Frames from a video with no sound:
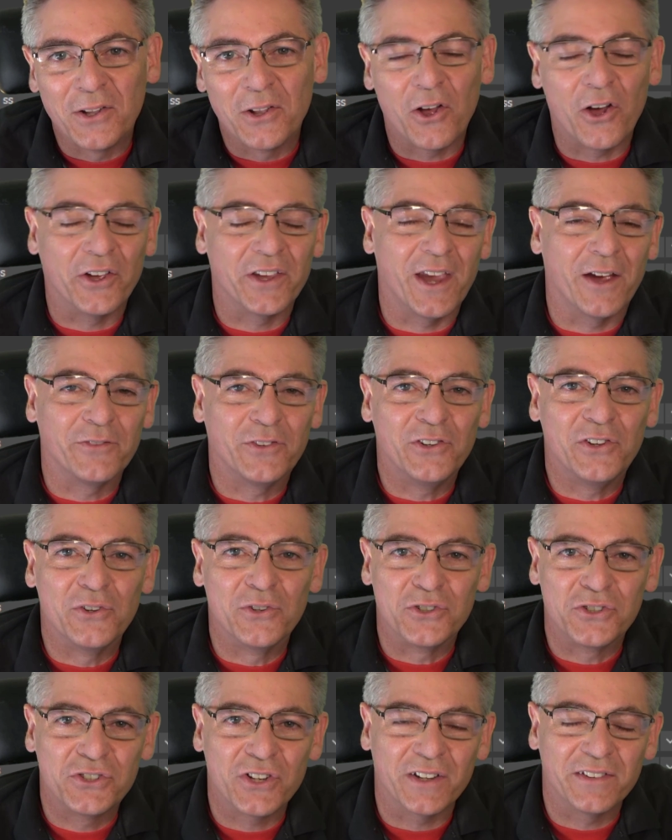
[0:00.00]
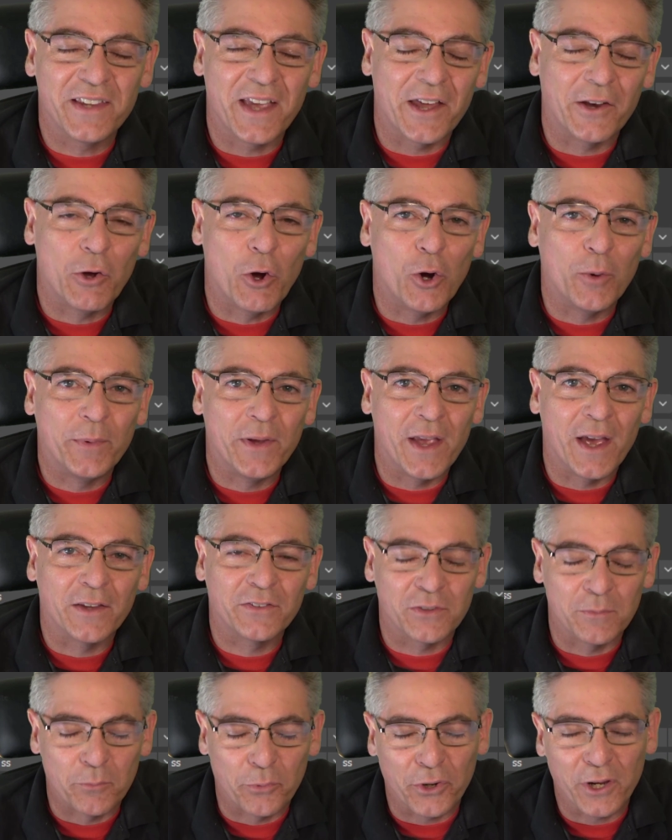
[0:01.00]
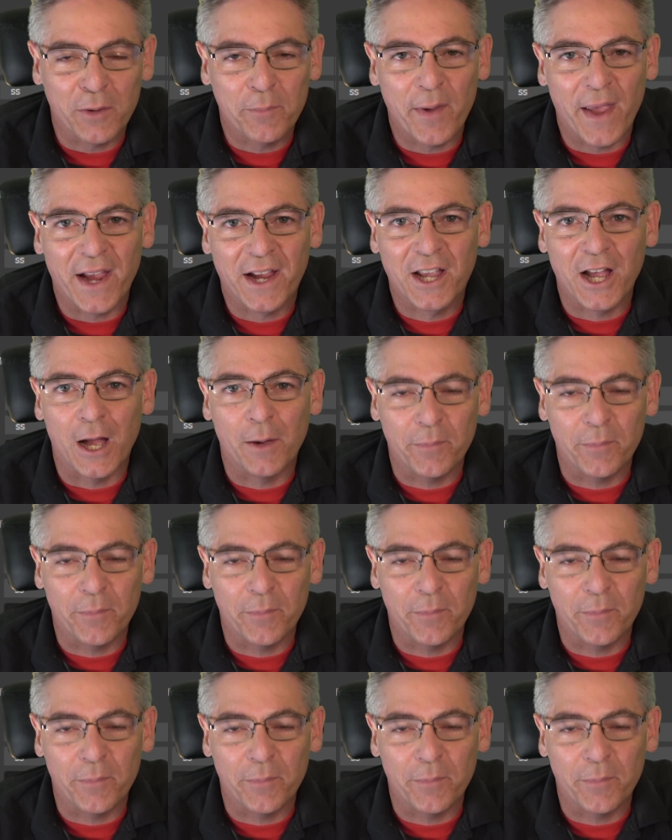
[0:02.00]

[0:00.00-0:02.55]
All you have to do is shut down OBS and bring it back up